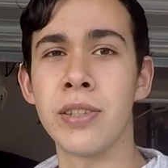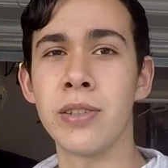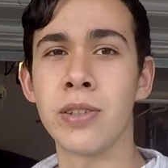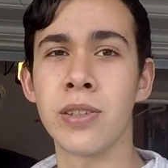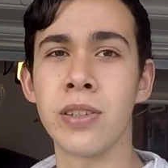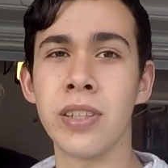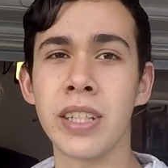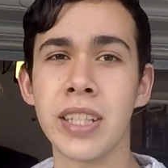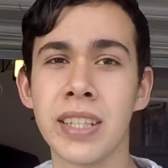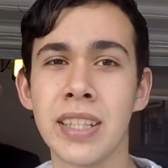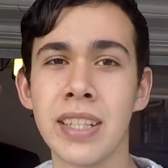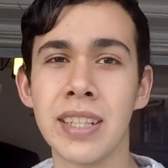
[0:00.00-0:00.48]

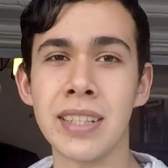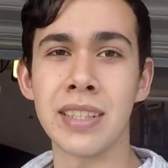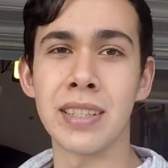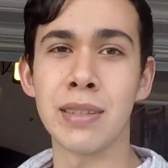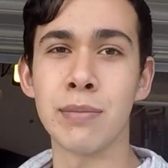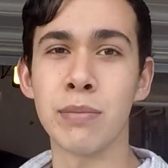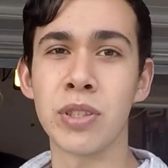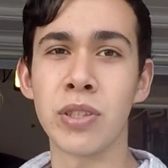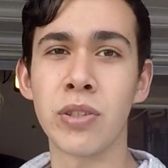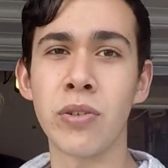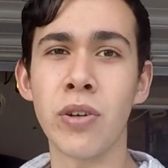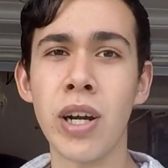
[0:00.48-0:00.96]
click that
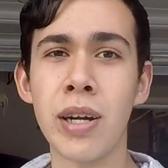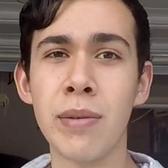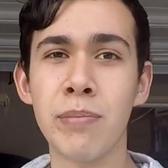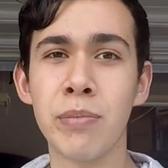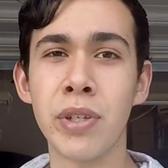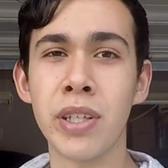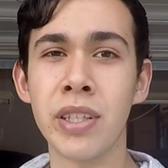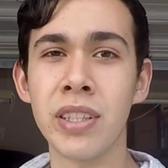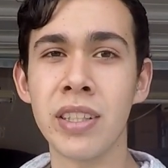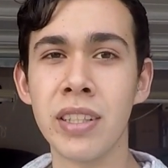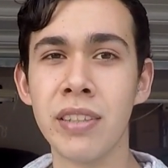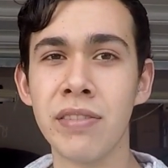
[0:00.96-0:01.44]
subscribe
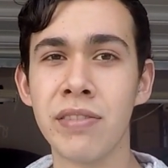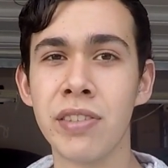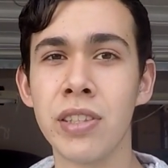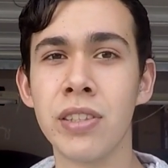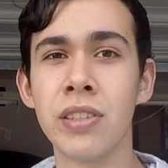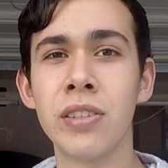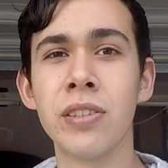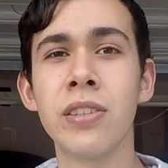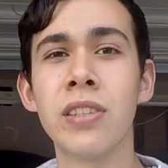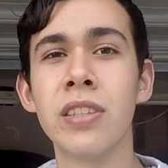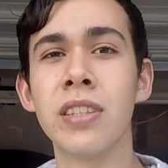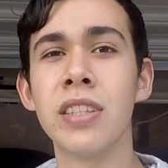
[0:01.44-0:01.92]
button if you're
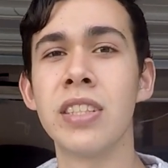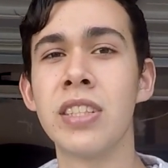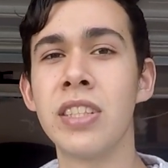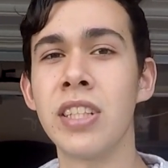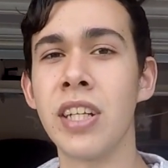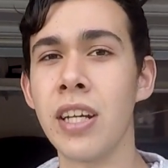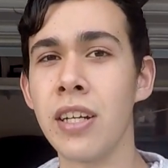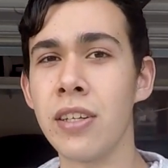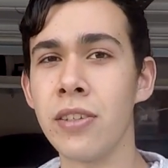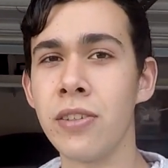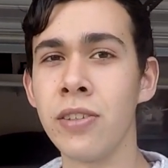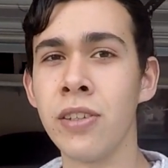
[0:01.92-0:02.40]
new to the
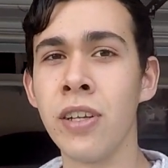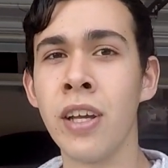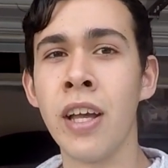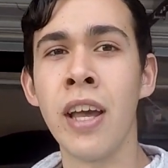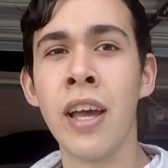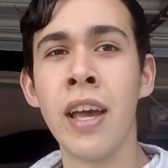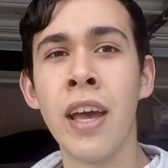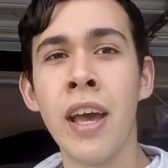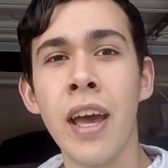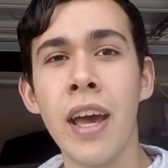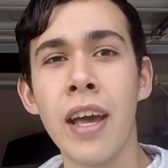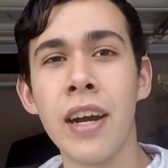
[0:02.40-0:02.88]
channel,
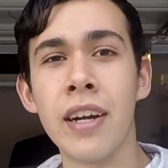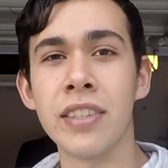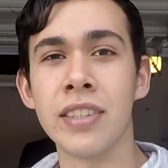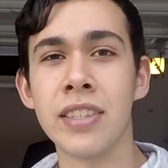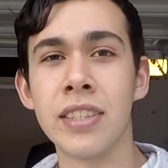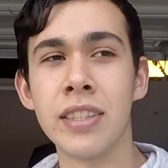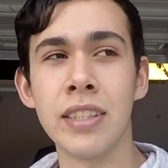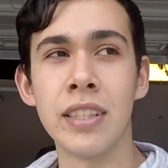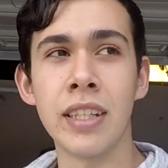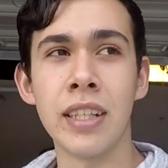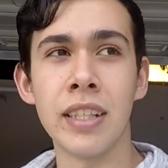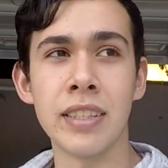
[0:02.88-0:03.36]
and I'll
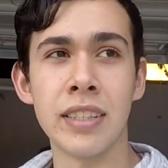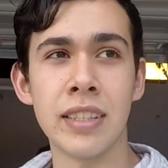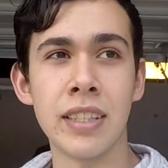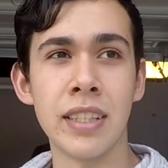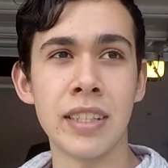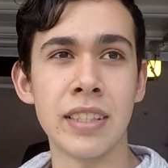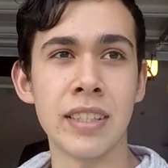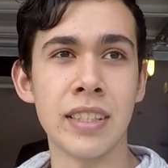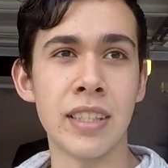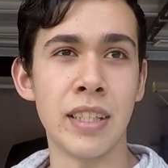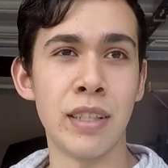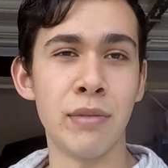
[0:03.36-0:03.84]
see you guys
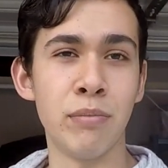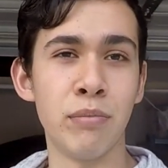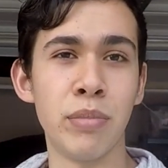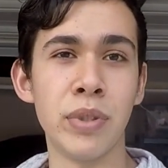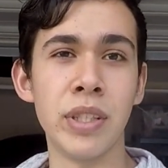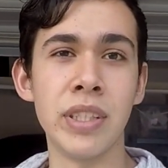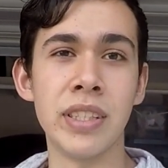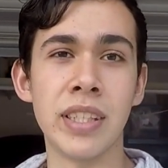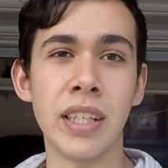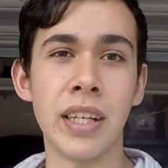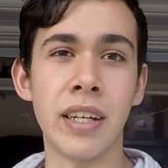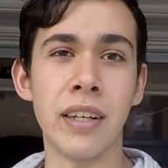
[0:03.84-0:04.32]
next time.
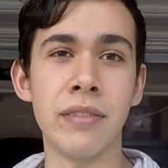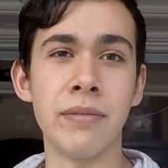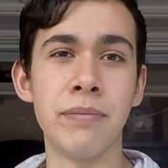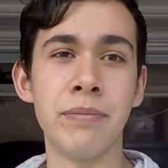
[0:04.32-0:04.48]
Peace out.